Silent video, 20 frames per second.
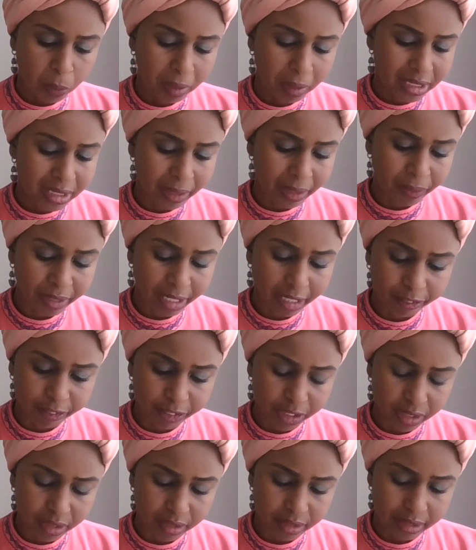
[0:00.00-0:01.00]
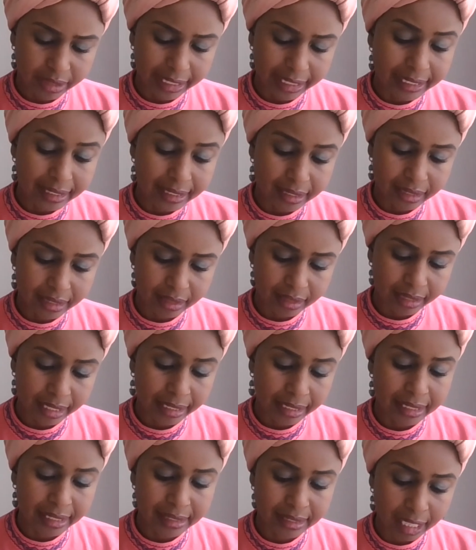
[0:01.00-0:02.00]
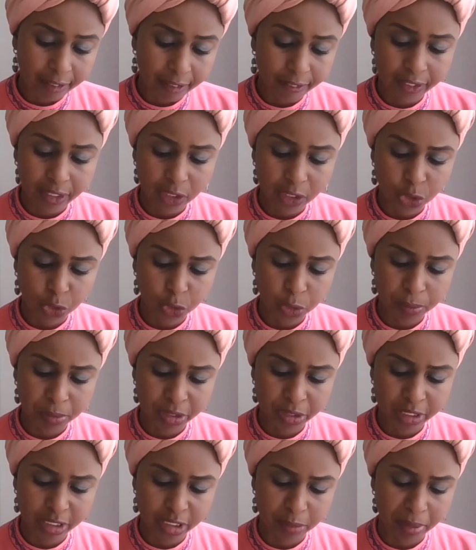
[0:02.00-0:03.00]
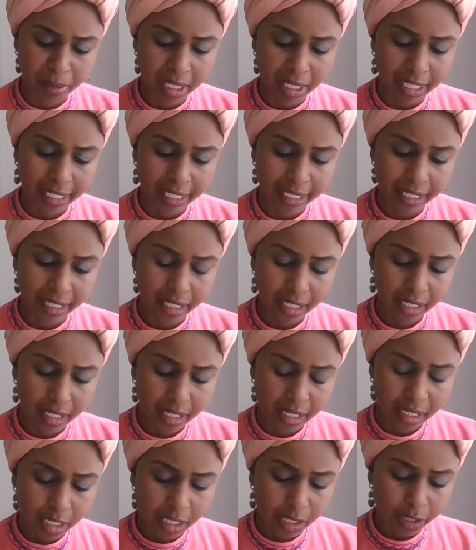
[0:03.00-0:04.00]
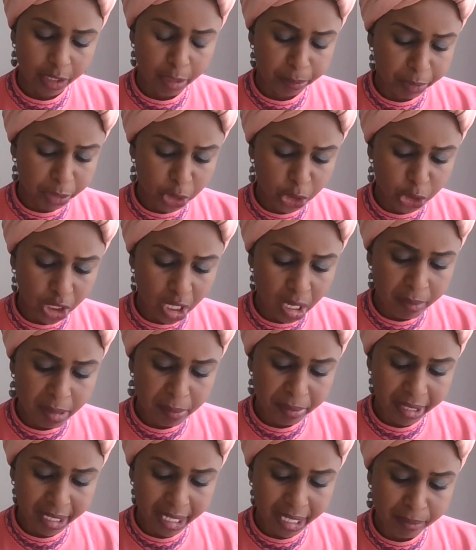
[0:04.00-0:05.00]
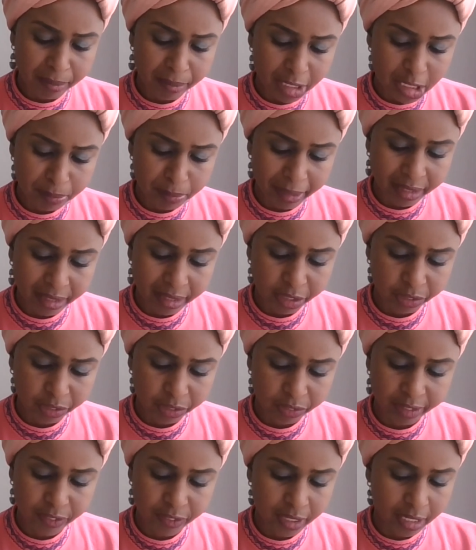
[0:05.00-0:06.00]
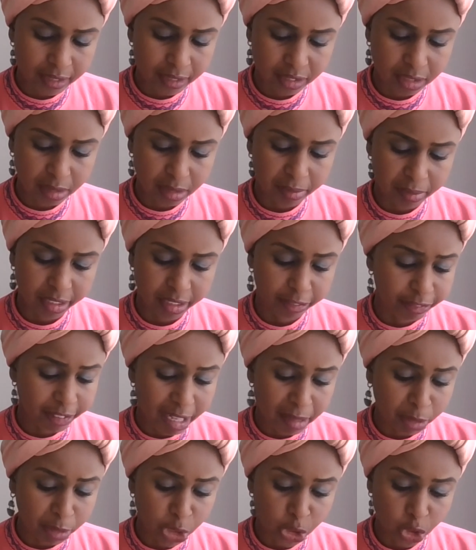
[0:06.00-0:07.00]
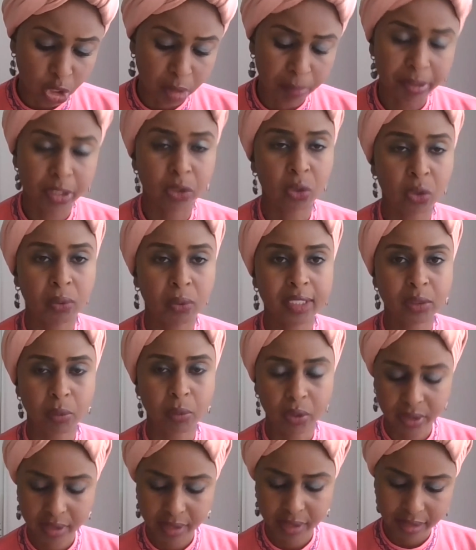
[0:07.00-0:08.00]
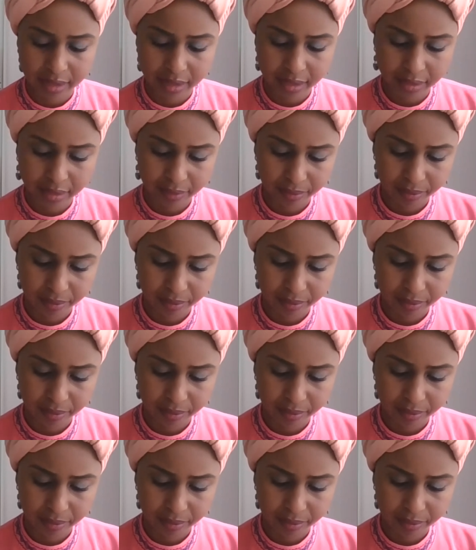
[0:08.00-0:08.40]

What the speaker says: With South African, Indian, and East African troops to supply, the British Army became the spendthrift customer the family shop had always wanted.